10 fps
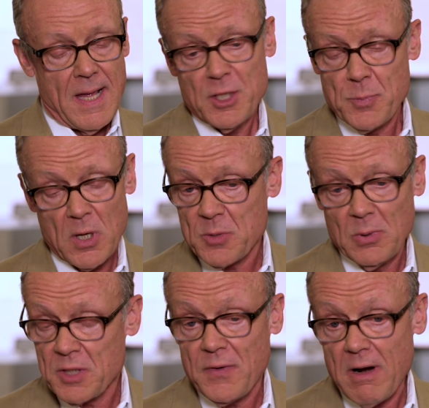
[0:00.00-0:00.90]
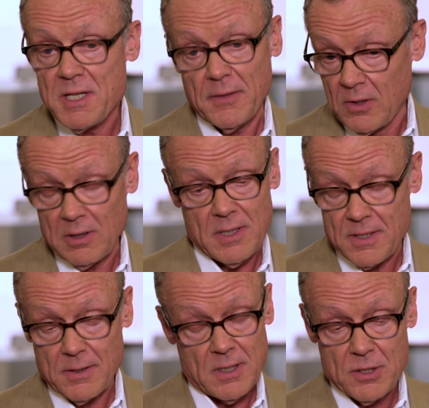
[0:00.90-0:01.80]
It's possible. It's very difficult.
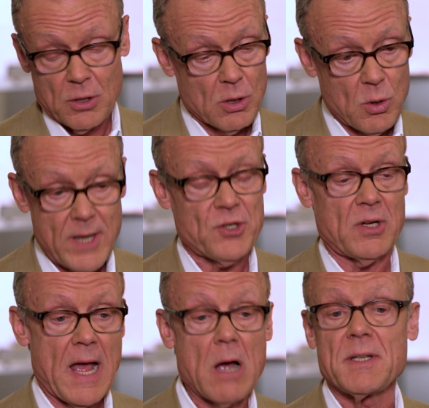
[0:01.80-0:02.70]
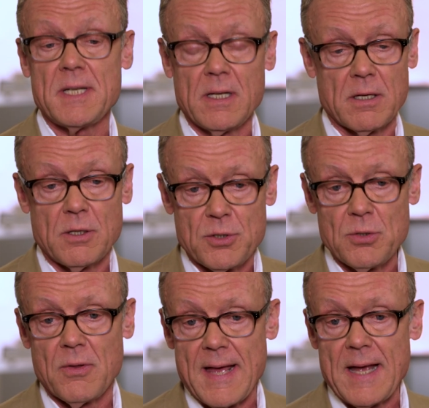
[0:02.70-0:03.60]
It's a, it's a good question. How is he going to
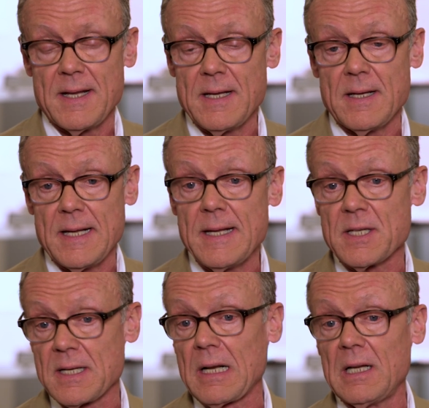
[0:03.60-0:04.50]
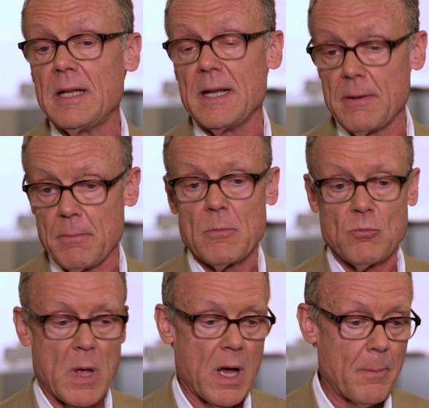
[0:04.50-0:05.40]
do that? He, he is clearly
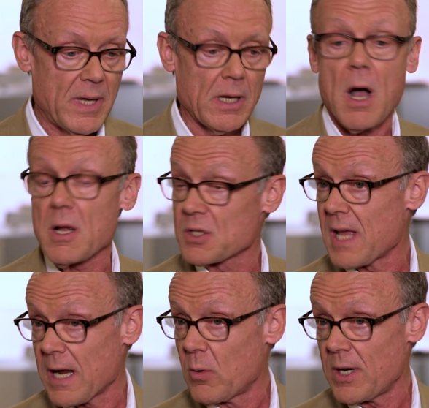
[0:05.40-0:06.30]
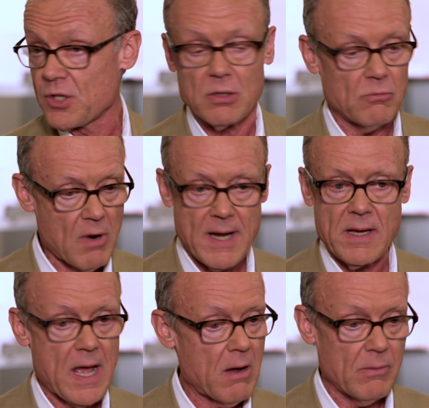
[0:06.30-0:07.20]
uh, being asked that question right
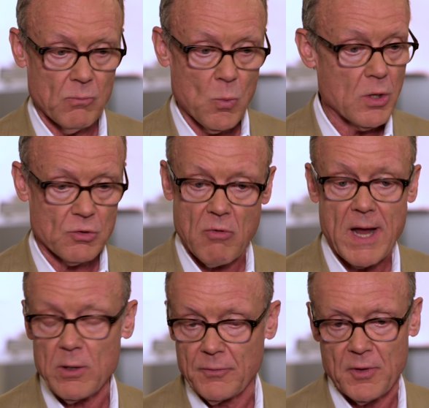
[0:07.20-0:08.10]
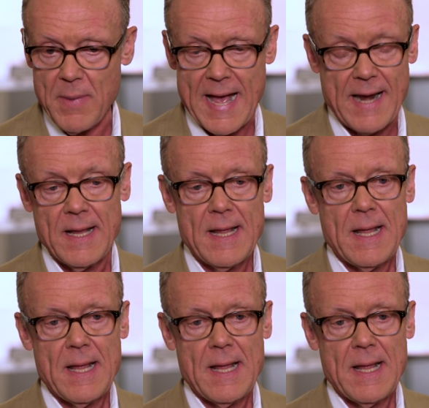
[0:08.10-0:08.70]
now and was right off the bat.